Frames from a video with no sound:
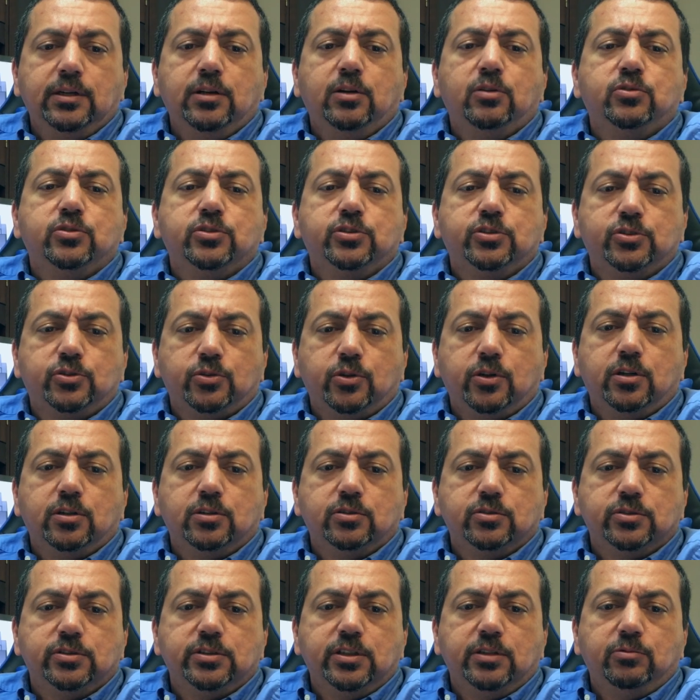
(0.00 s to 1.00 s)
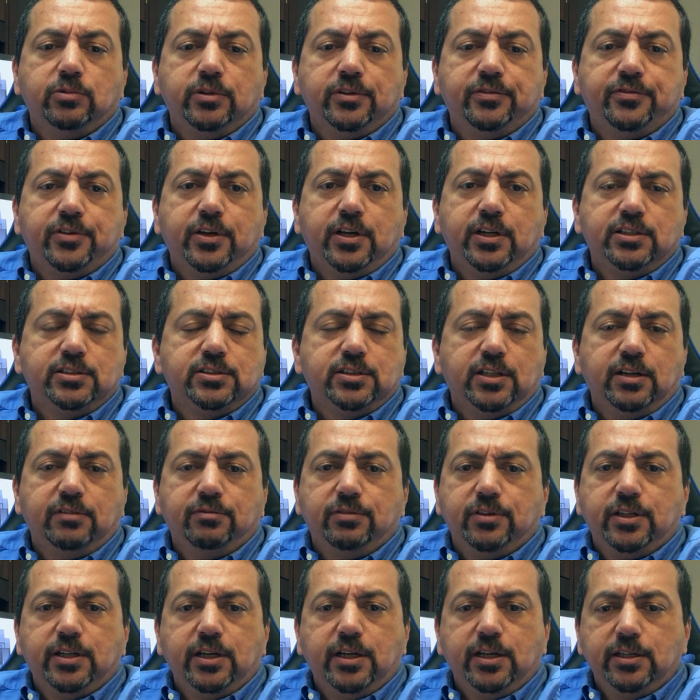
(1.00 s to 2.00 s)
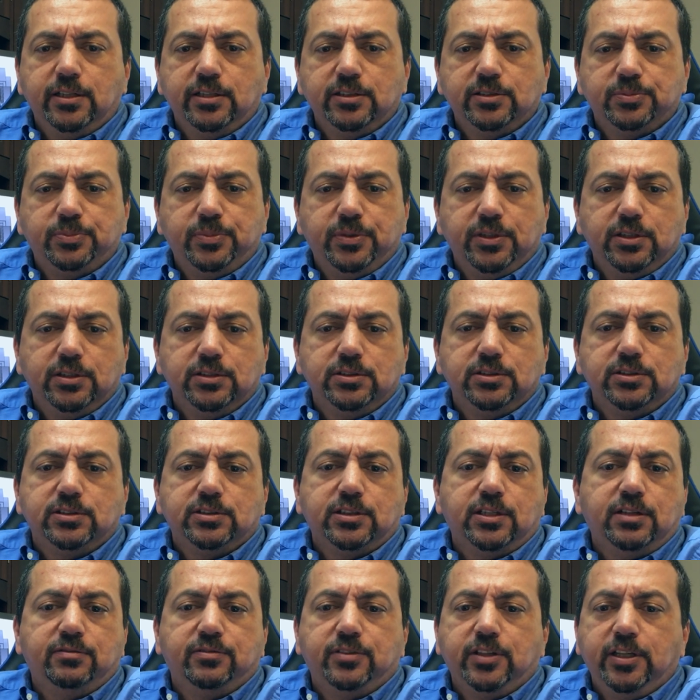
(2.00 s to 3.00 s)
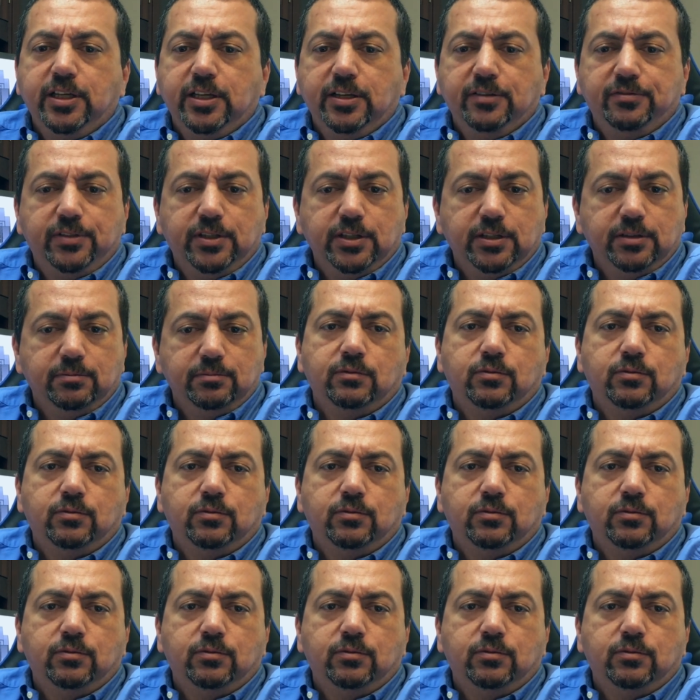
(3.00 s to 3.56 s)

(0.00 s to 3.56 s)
I know the struggles that we face every day in this business. I've lived it.